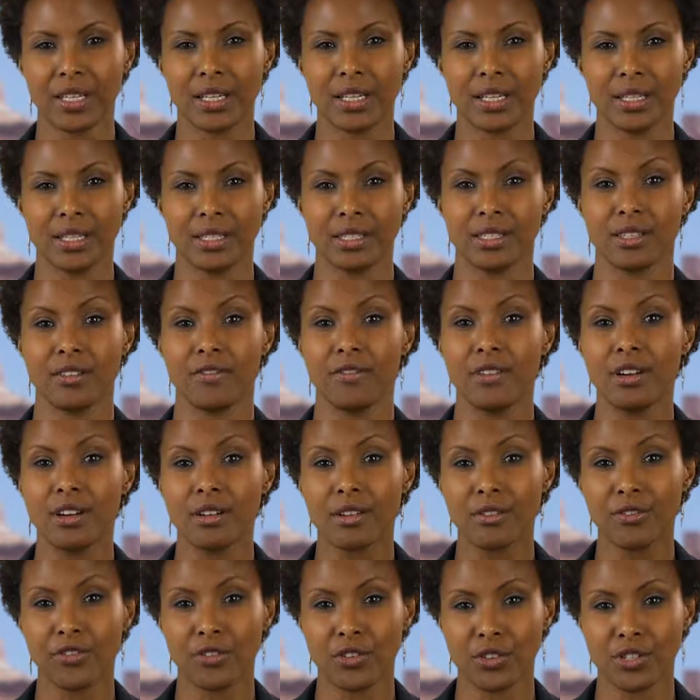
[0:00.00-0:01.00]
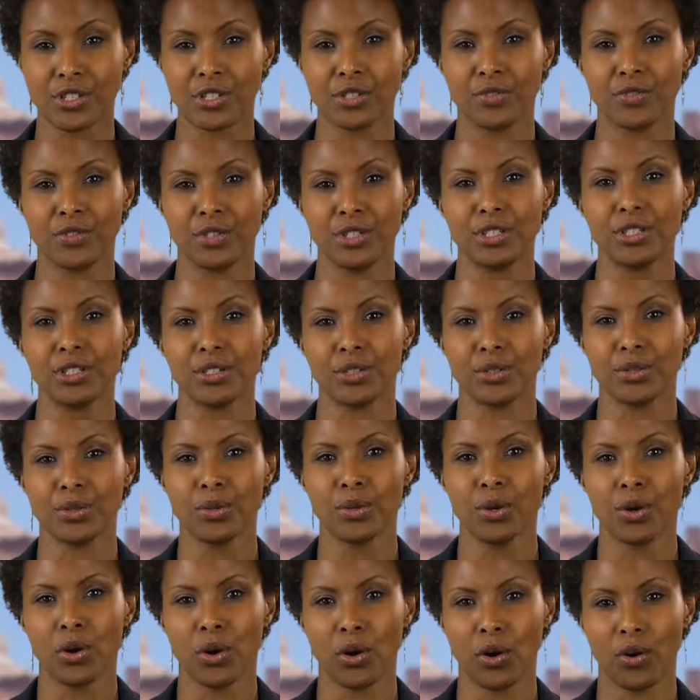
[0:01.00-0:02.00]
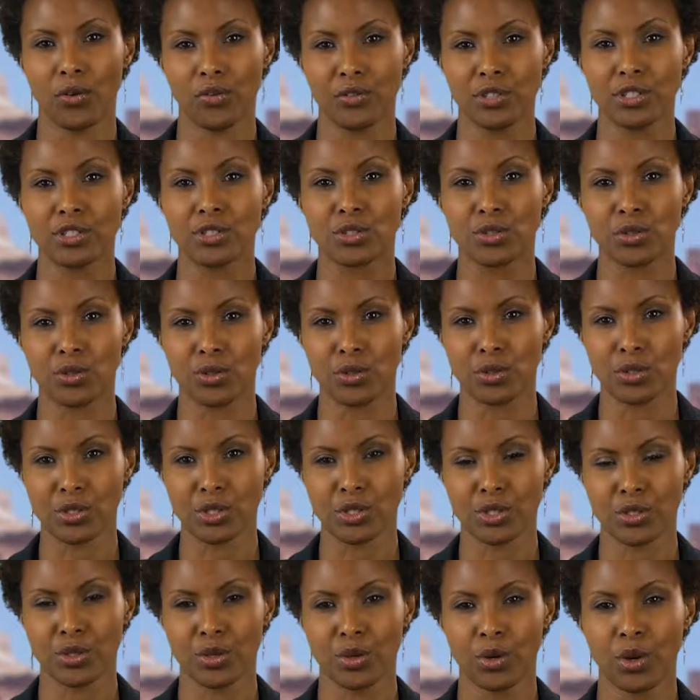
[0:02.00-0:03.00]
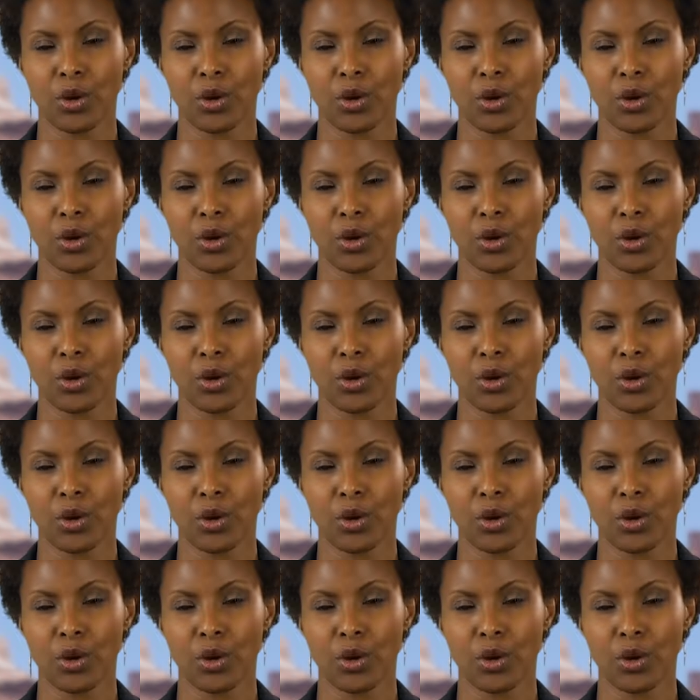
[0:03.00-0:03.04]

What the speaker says: is the very first video of this course,